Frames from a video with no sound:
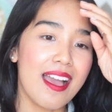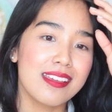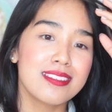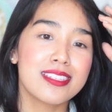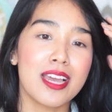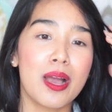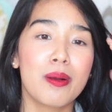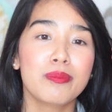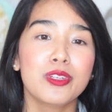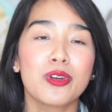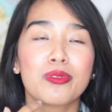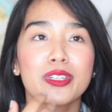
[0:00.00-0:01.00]
and
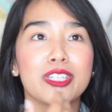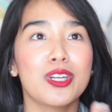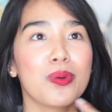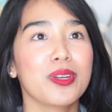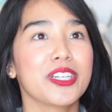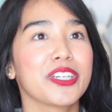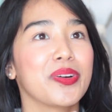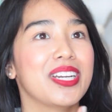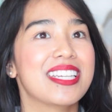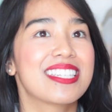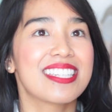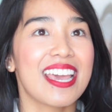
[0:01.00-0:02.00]
um, you don't really know what you're
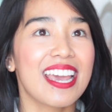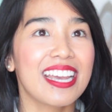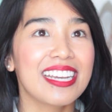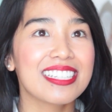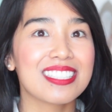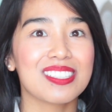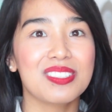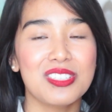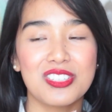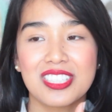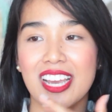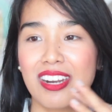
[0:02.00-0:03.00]
going to say, so
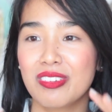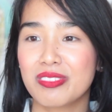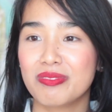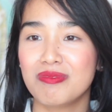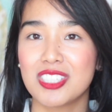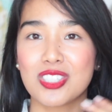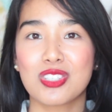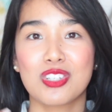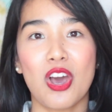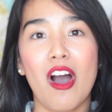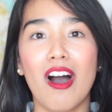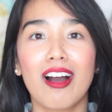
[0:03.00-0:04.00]
you just kind of
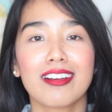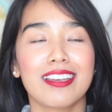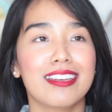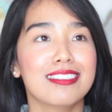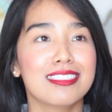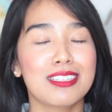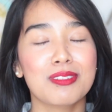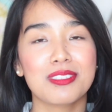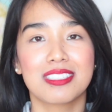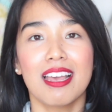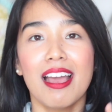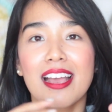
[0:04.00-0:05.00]
just talk, and it
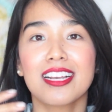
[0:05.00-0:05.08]
was